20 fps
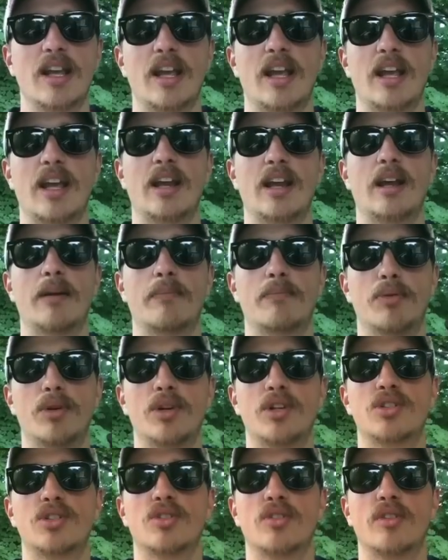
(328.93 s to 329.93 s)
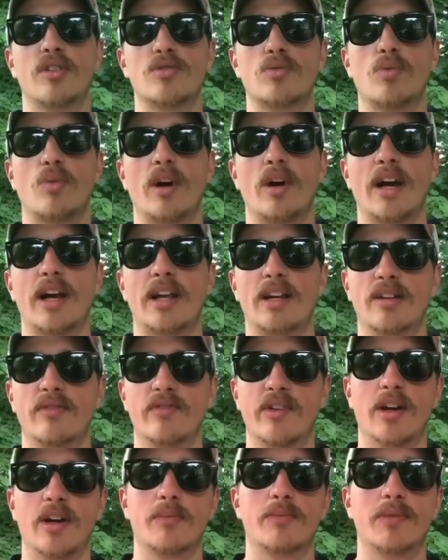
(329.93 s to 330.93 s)
and I'm pretty sure that's why I
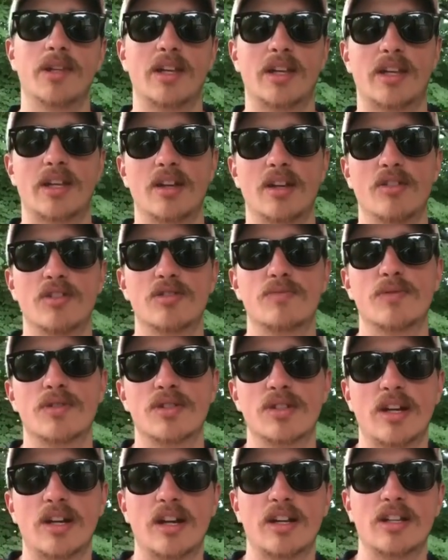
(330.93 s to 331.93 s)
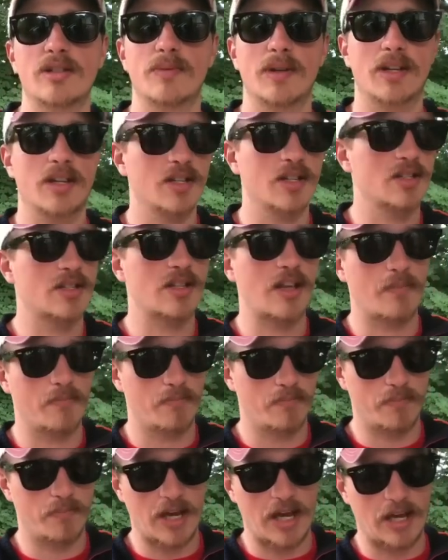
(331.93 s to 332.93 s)
developed the Achilles bursitis, because
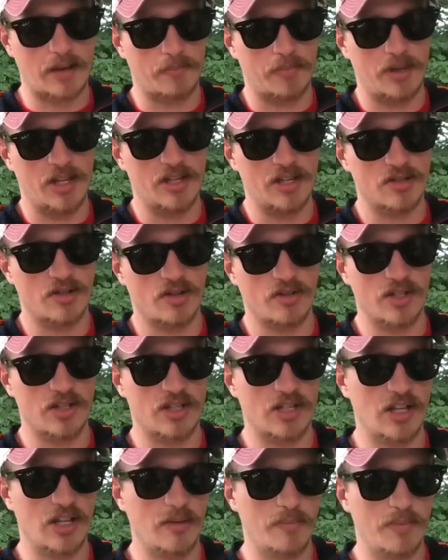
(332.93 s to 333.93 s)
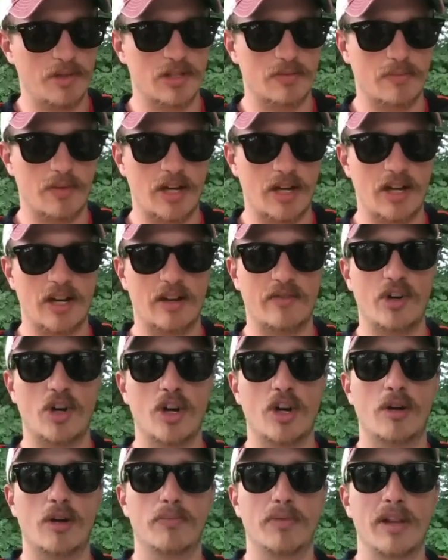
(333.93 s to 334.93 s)
that back piece on the Temp is made out of a
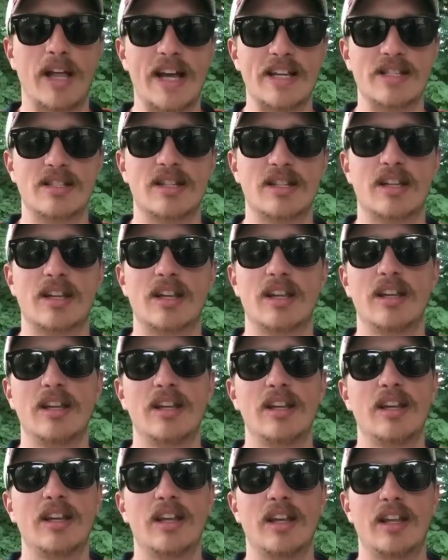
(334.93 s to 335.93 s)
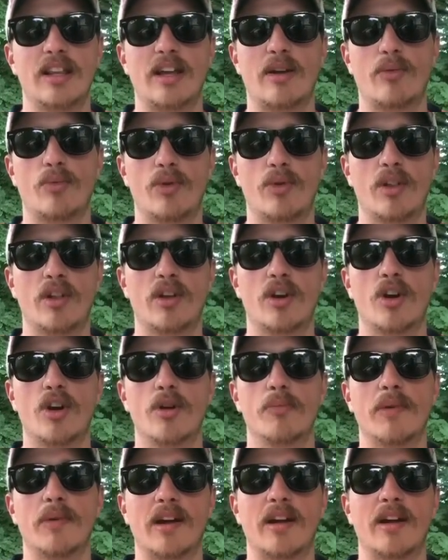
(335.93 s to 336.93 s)
hard plastic, and that really
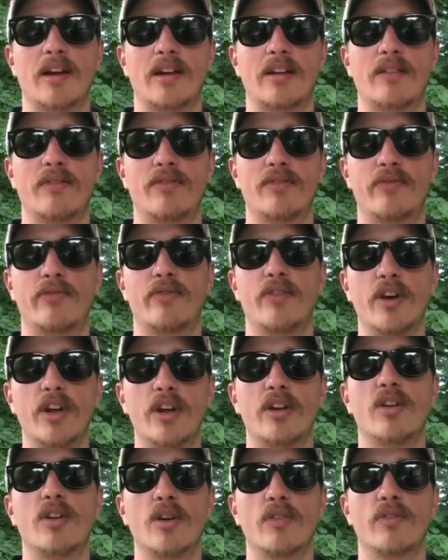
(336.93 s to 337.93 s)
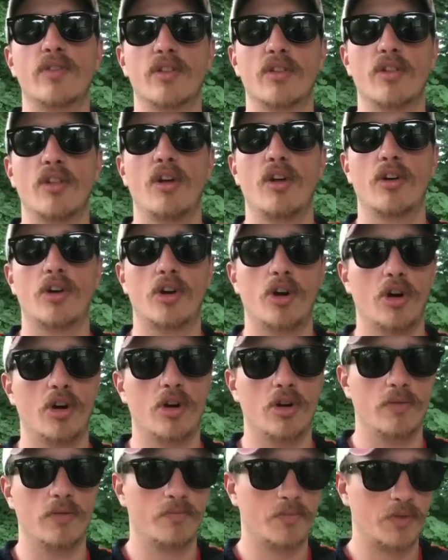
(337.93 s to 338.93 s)
hurt my foot over the long
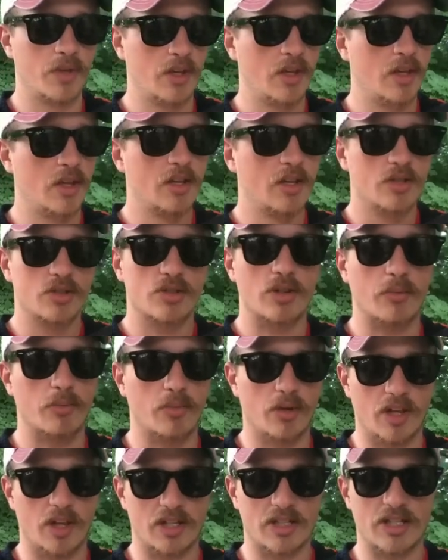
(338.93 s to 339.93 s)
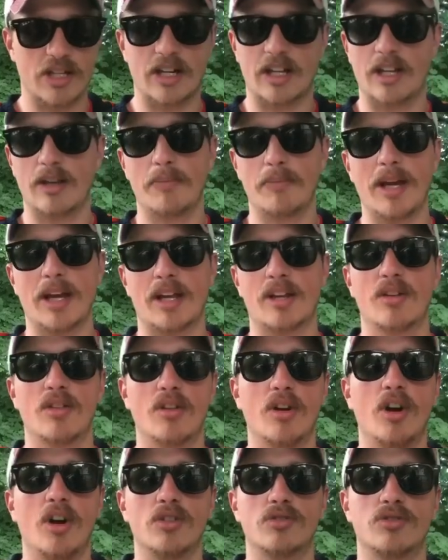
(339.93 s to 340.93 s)
haul. So I'm really excited to get back into
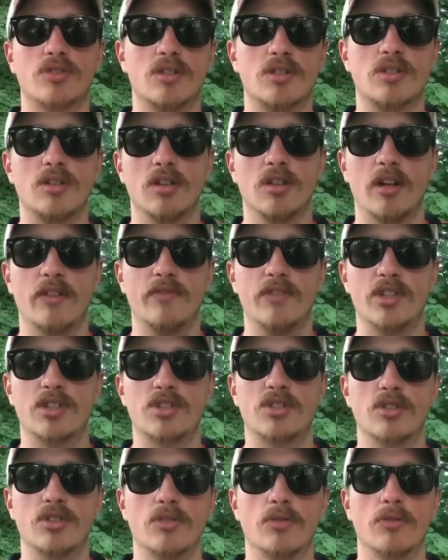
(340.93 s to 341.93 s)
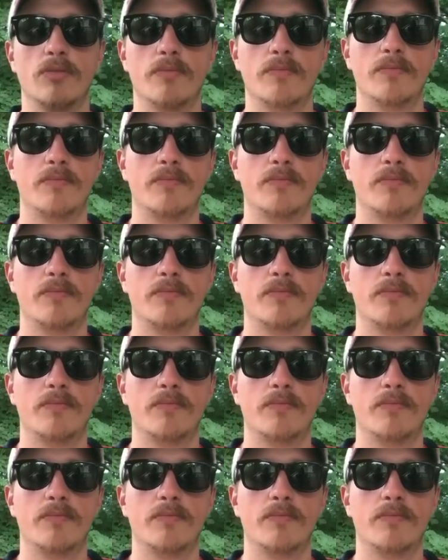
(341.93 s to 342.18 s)
the Ultras. Love this shoe.